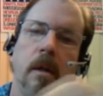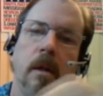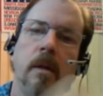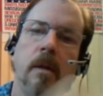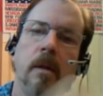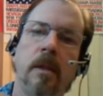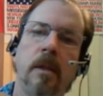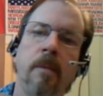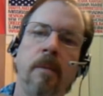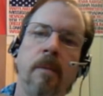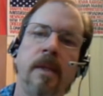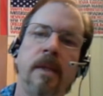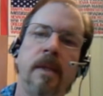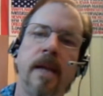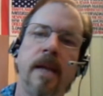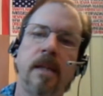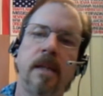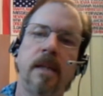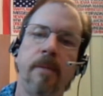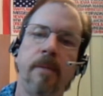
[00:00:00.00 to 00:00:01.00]
Some of this has to
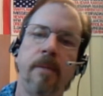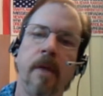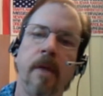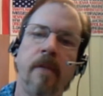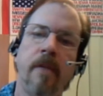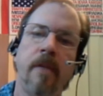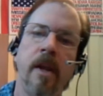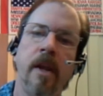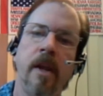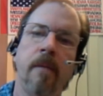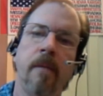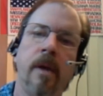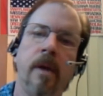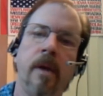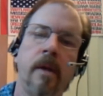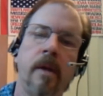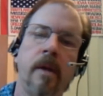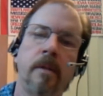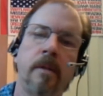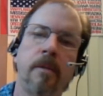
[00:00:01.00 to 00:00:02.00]
be off cam, guys.
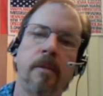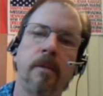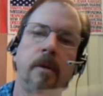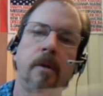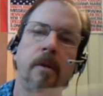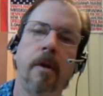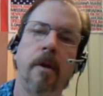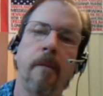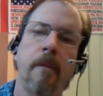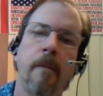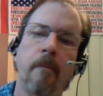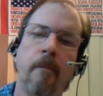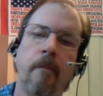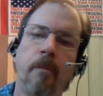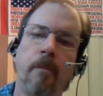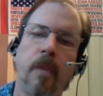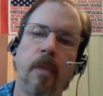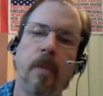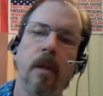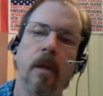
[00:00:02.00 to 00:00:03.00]
I'm sorry.
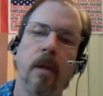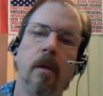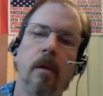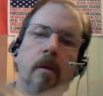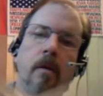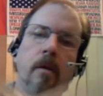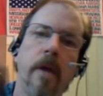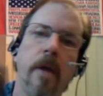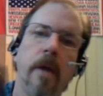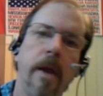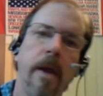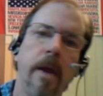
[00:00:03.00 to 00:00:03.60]
Okay.